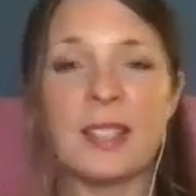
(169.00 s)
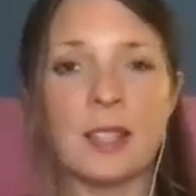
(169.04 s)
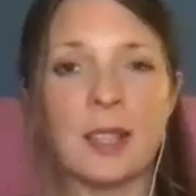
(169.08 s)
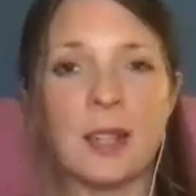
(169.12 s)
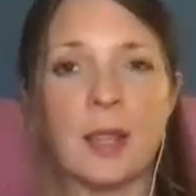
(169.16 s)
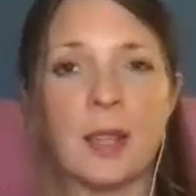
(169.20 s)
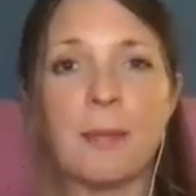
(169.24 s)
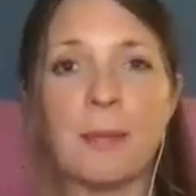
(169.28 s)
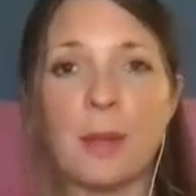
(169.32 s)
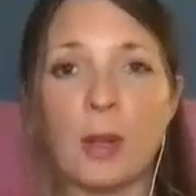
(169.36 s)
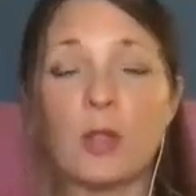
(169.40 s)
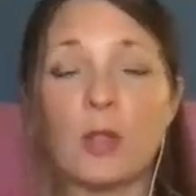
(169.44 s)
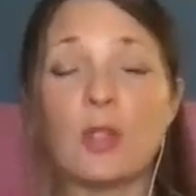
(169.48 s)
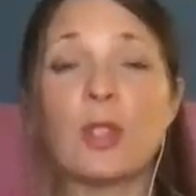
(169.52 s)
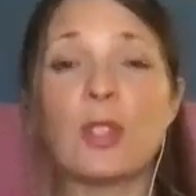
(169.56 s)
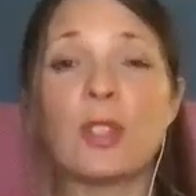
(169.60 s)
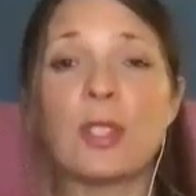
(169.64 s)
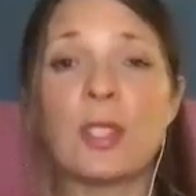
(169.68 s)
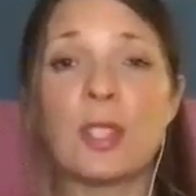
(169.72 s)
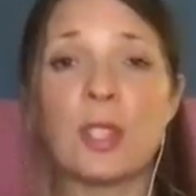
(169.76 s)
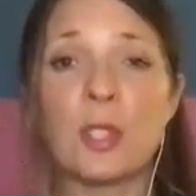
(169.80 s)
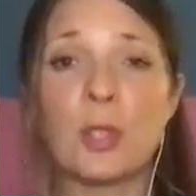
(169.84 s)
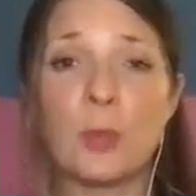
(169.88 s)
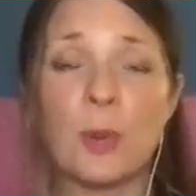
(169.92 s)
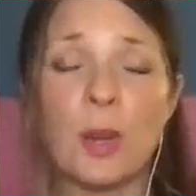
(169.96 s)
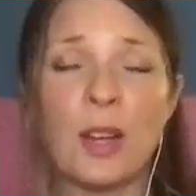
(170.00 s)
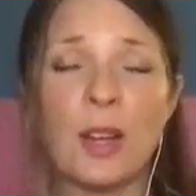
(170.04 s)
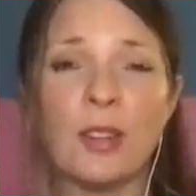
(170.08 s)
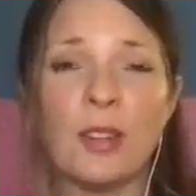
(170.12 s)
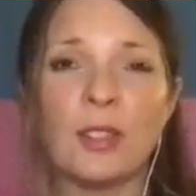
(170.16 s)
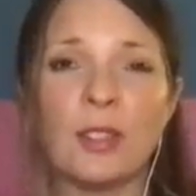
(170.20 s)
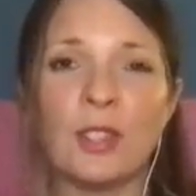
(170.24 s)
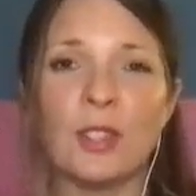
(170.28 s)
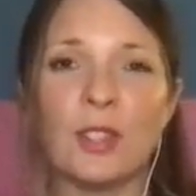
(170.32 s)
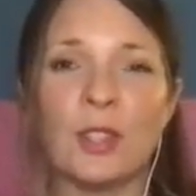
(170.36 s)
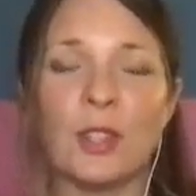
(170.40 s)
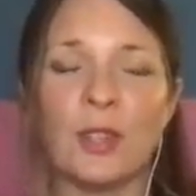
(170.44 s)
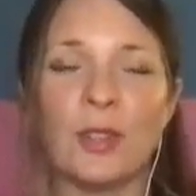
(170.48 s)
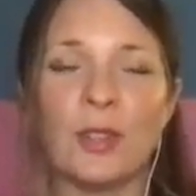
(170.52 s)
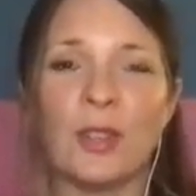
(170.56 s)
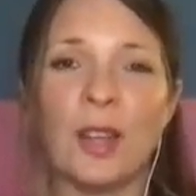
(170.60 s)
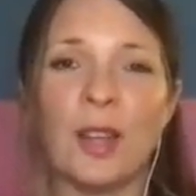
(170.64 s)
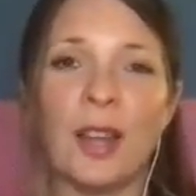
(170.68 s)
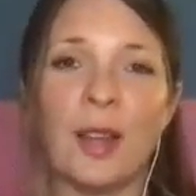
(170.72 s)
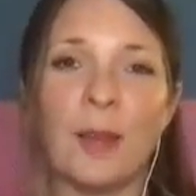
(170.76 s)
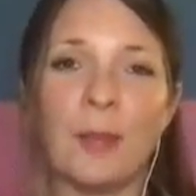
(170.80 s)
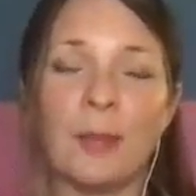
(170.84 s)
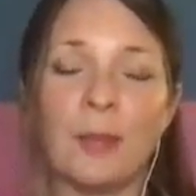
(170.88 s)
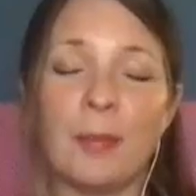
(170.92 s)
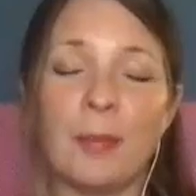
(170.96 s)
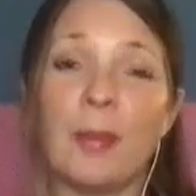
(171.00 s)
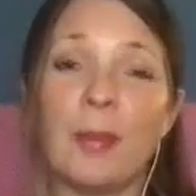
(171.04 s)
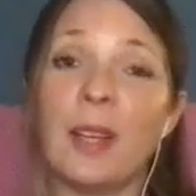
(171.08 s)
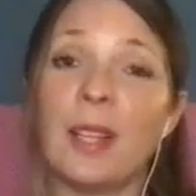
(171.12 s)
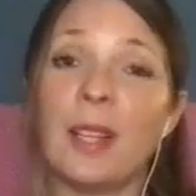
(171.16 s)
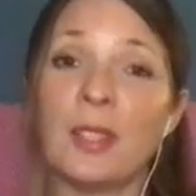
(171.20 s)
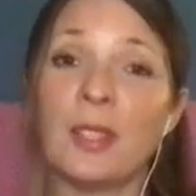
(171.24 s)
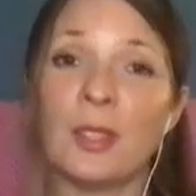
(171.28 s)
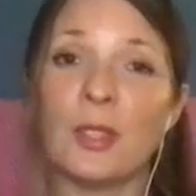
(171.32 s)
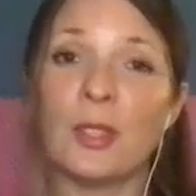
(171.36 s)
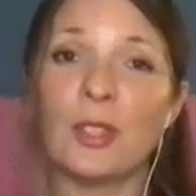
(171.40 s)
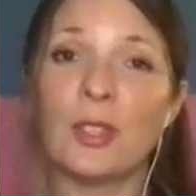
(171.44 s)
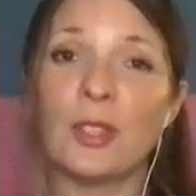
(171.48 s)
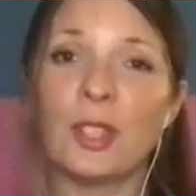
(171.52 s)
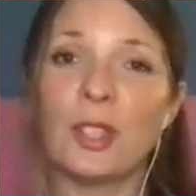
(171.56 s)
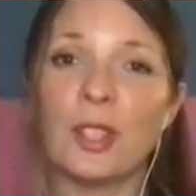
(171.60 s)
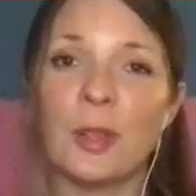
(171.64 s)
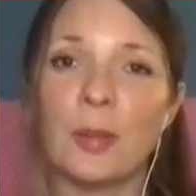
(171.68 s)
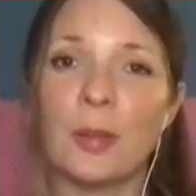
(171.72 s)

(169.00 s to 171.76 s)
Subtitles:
emotions as well. You know, my dog,